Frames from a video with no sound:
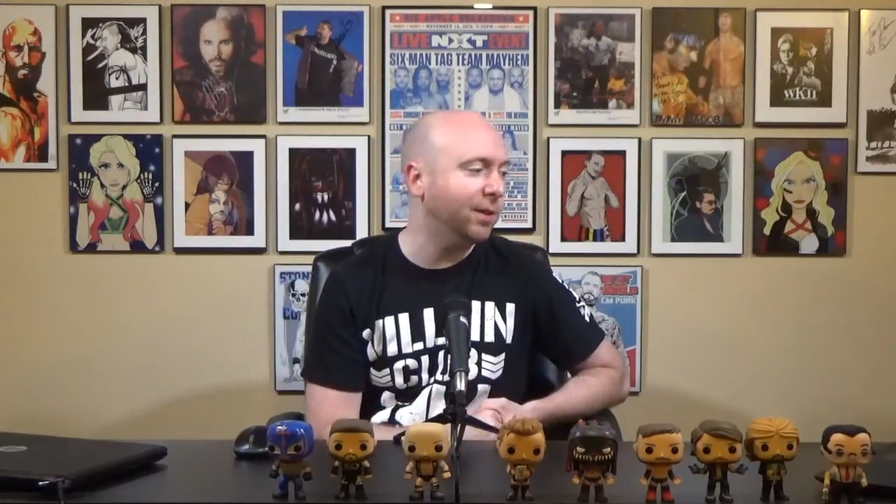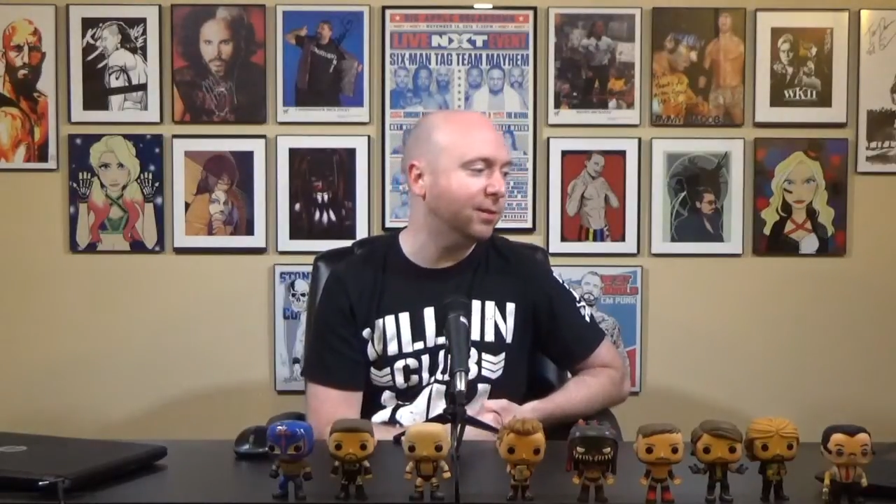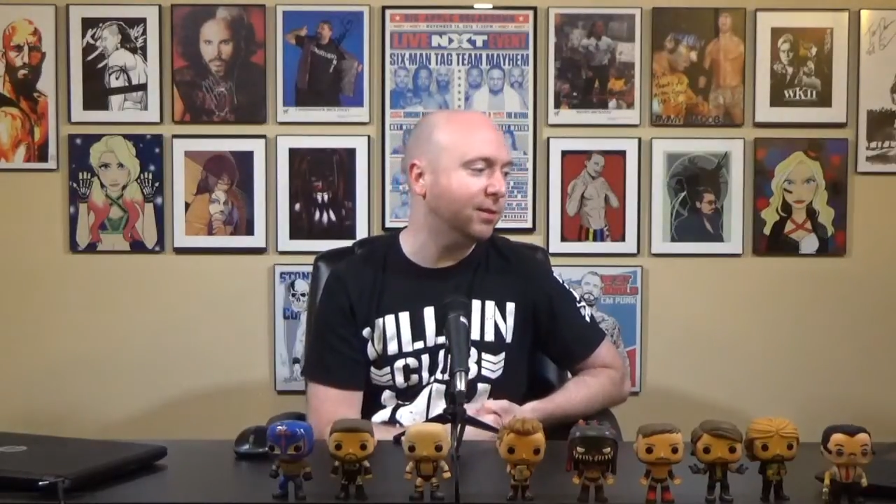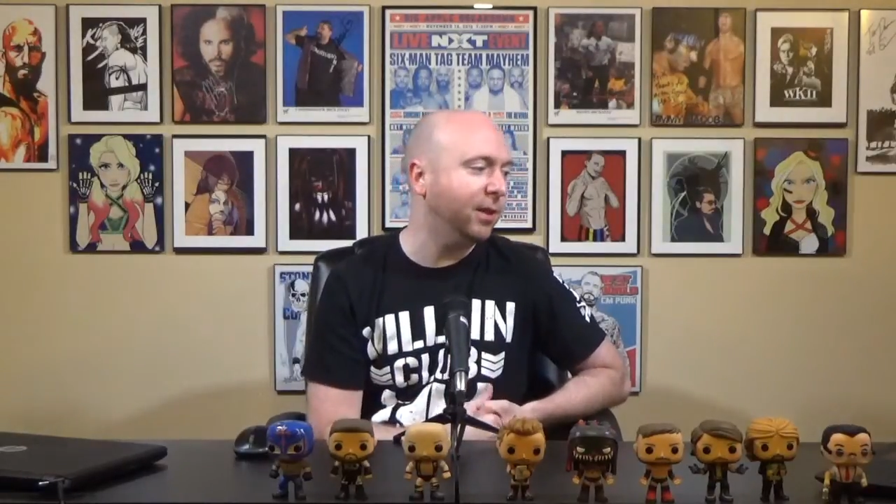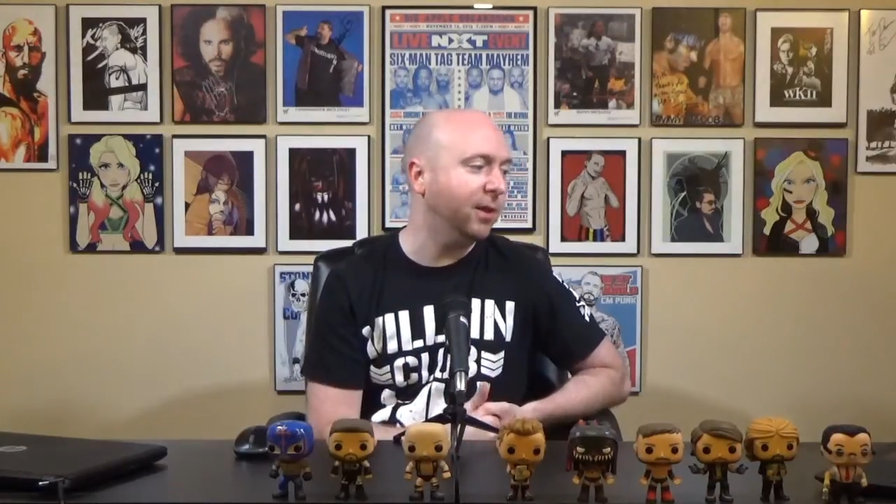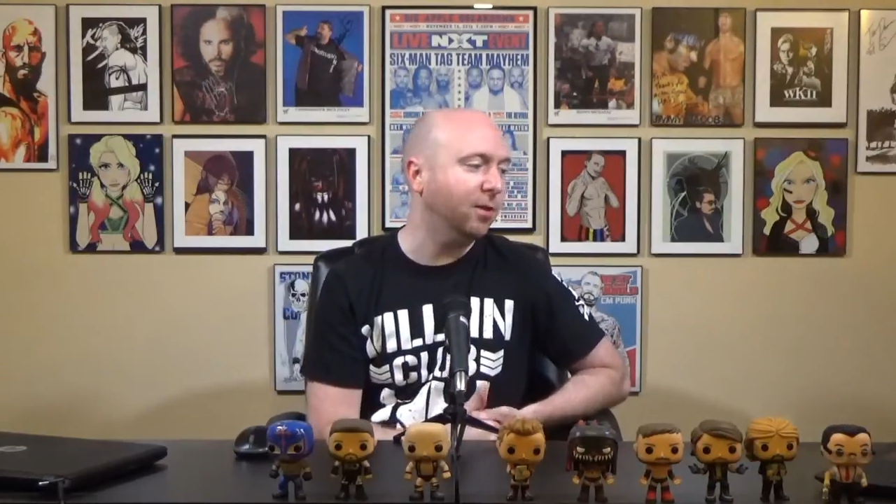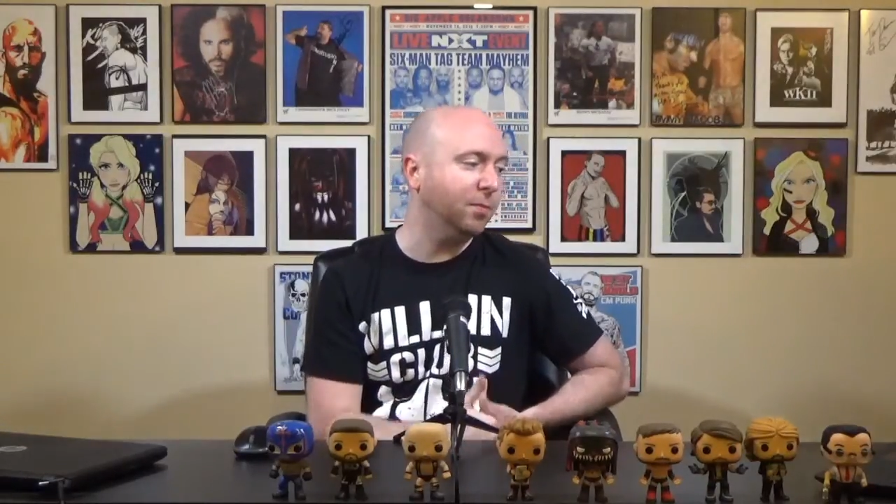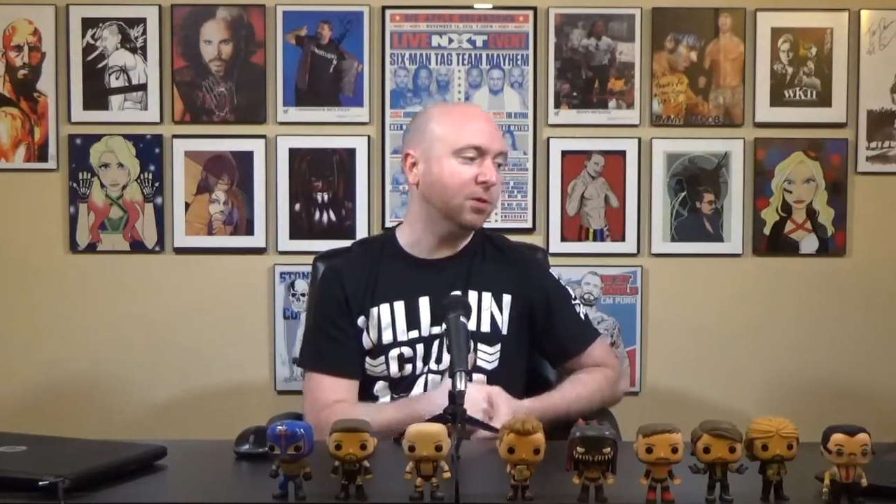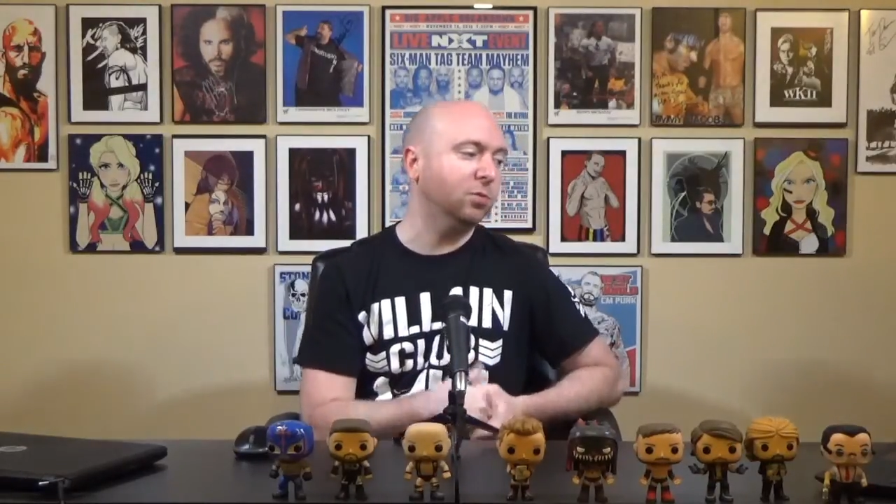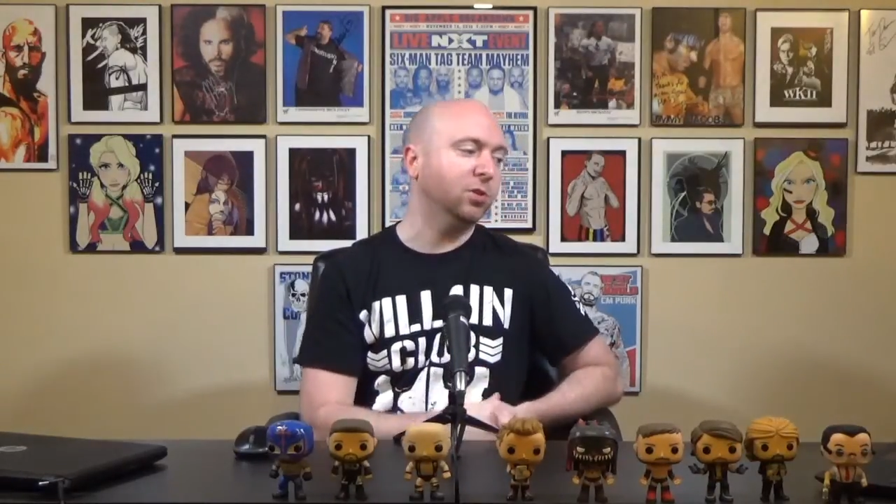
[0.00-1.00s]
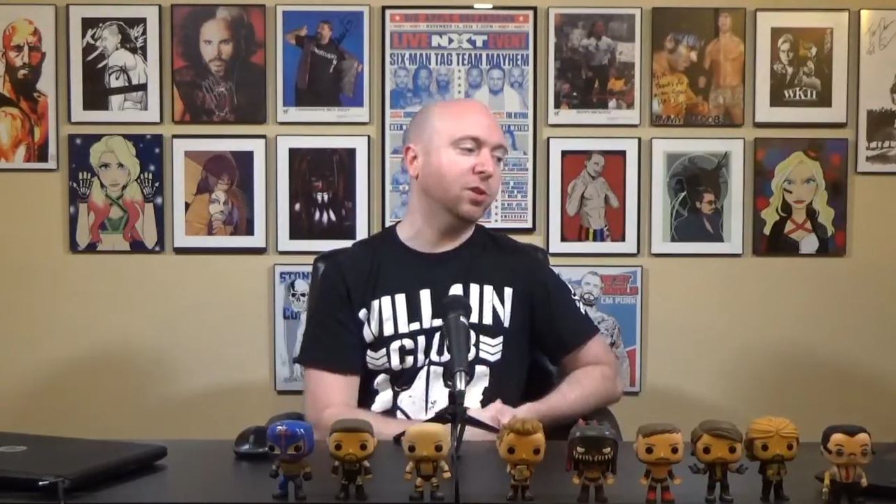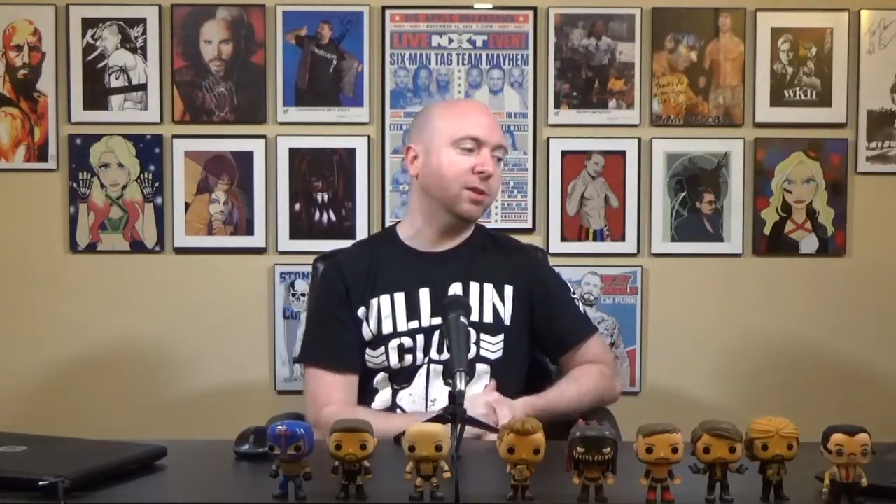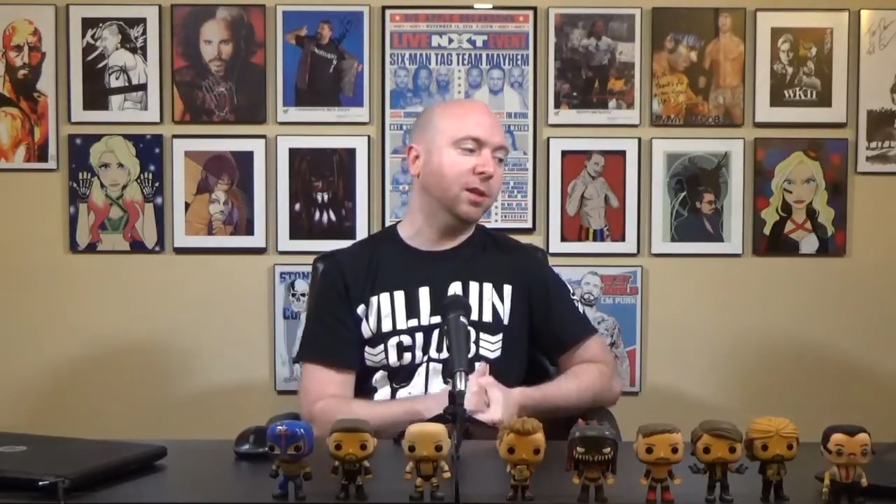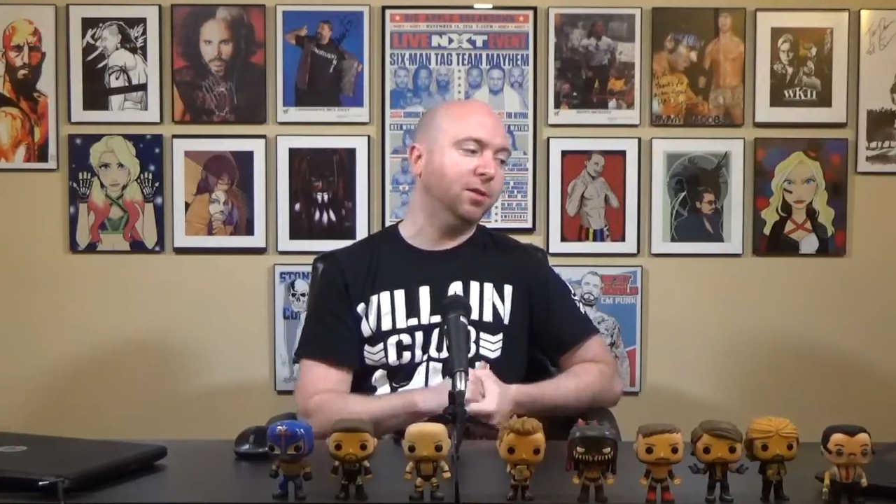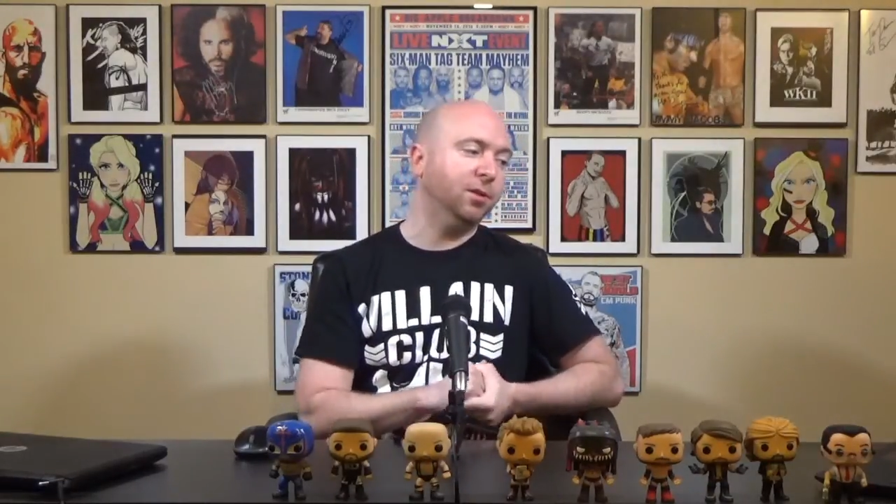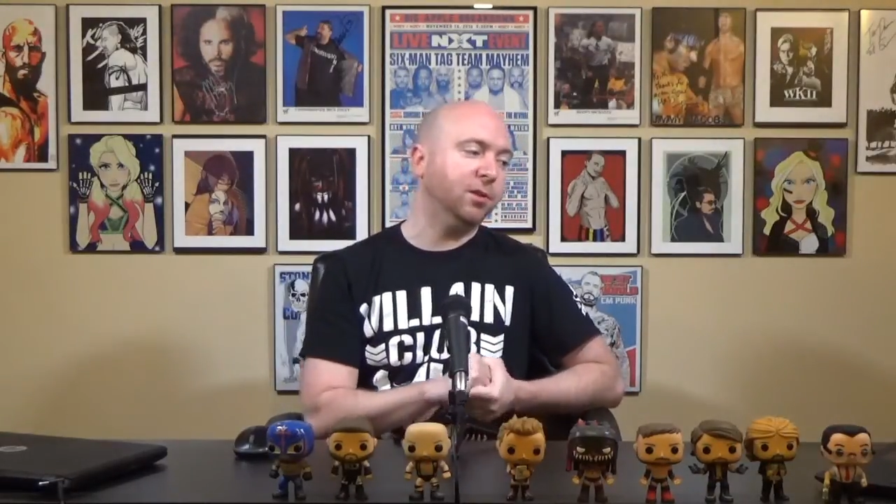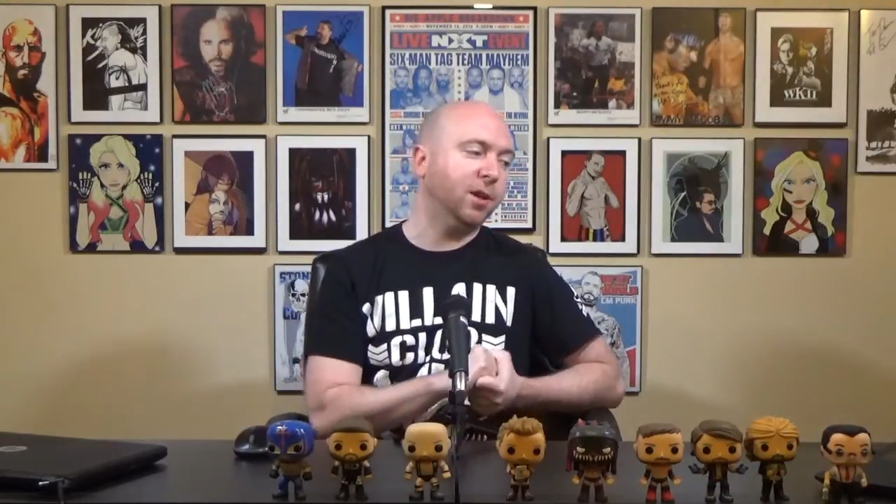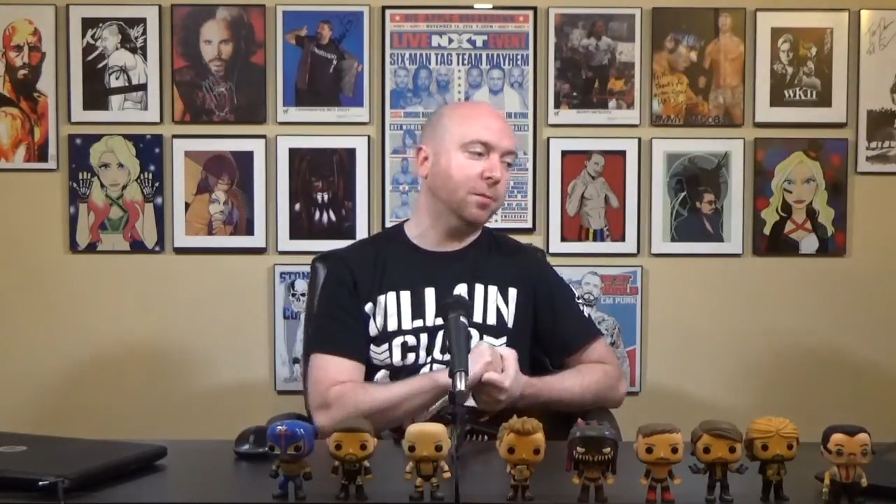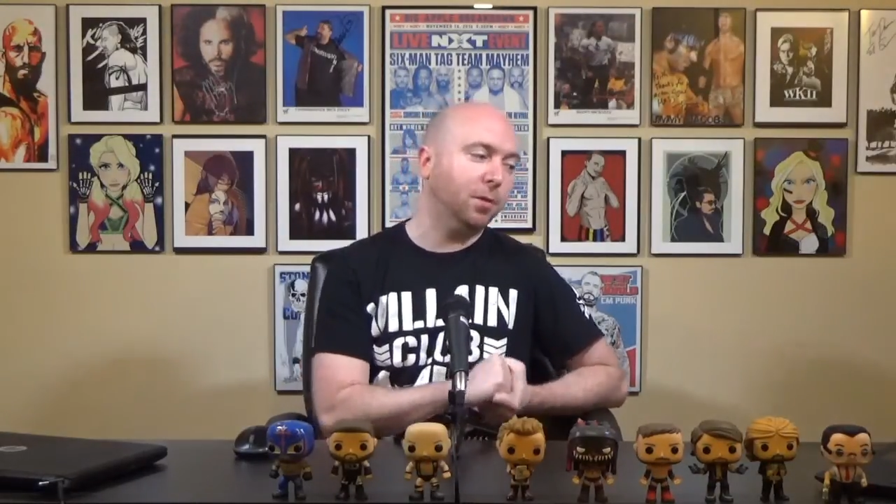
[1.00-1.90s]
is that Abyss was on the Killing the Town